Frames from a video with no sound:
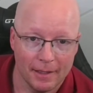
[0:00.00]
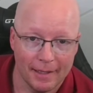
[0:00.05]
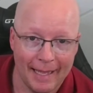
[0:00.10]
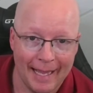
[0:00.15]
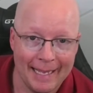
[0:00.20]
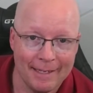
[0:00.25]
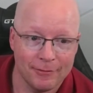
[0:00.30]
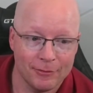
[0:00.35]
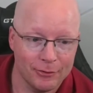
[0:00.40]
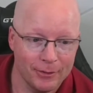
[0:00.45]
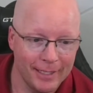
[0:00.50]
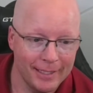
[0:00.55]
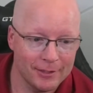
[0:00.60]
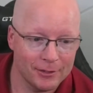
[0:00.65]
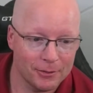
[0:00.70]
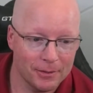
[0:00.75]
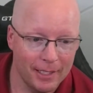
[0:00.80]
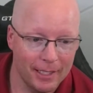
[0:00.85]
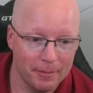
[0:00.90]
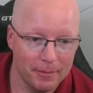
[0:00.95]
live
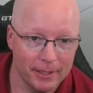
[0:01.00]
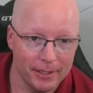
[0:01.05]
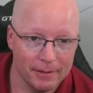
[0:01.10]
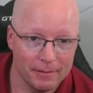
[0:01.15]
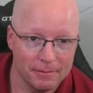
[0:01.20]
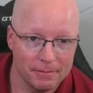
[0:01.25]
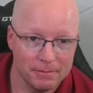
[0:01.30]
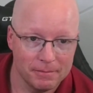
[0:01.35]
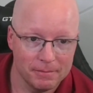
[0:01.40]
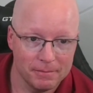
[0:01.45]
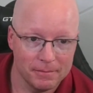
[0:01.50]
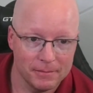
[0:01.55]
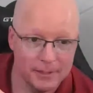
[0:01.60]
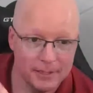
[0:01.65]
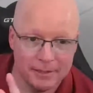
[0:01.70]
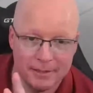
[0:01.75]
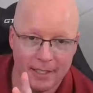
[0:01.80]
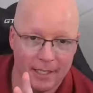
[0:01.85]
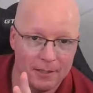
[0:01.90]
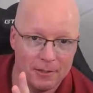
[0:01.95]
transcribing
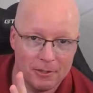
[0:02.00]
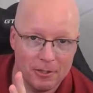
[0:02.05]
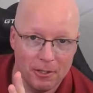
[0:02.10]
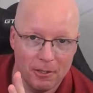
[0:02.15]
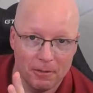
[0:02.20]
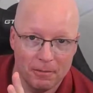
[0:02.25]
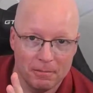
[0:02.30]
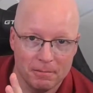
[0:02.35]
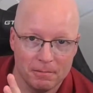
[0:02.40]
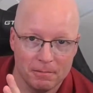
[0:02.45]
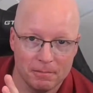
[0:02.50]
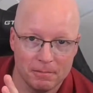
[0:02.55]
the entire show.